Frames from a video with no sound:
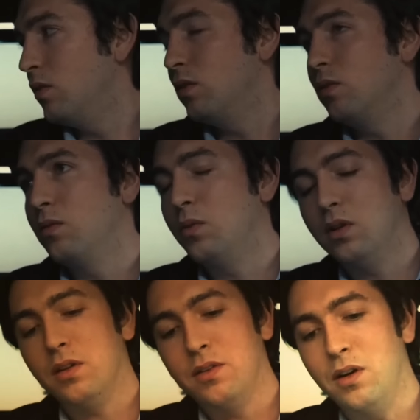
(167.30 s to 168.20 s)
up at
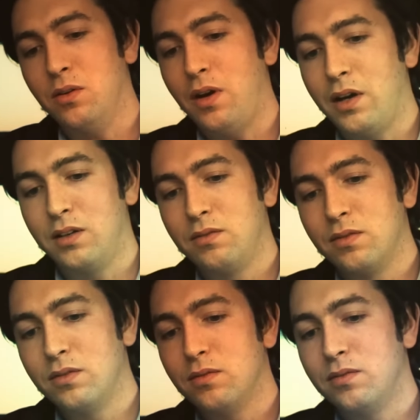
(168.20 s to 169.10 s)
Logan's door broke
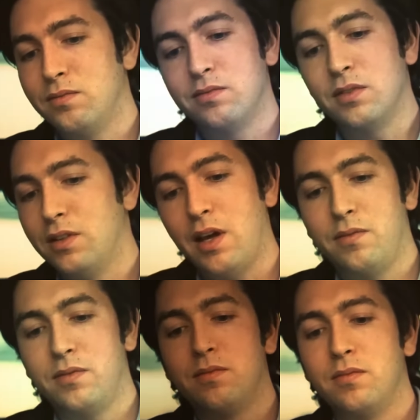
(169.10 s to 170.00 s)
and desperate.
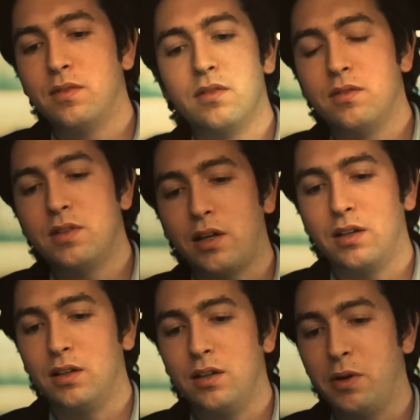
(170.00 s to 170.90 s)
Greg is
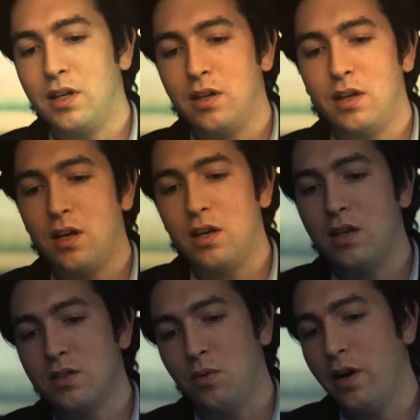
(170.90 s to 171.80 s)
tall, awkward, and
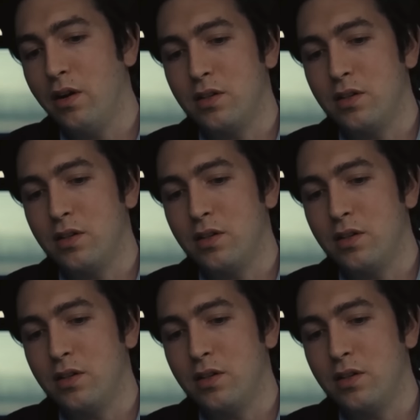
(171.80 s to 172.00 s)
seemingly